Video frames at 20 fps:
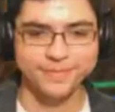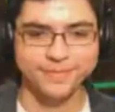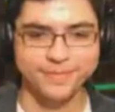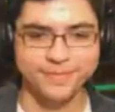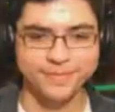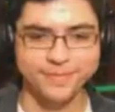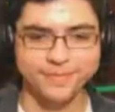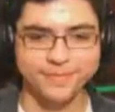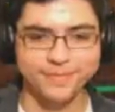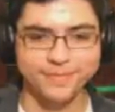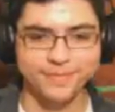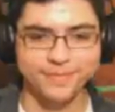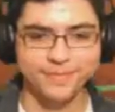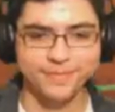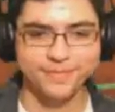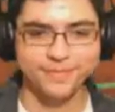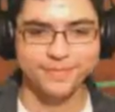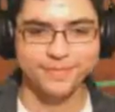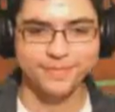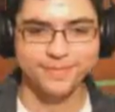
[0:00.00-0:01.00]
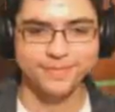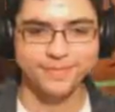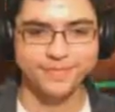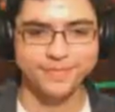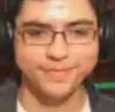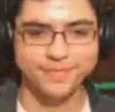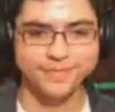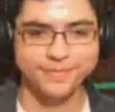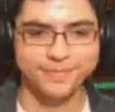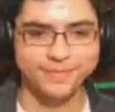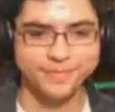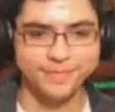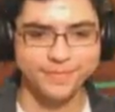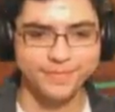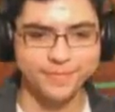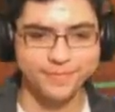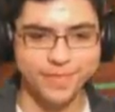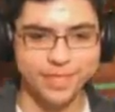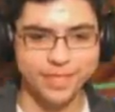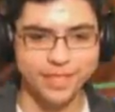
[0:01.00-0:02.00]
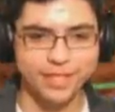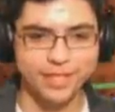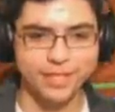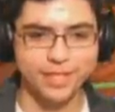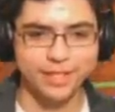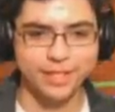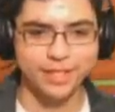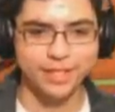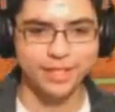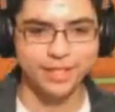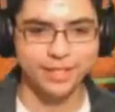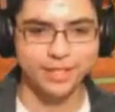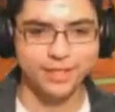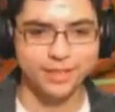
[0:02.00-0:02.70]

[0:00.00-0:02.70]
(no one is talking)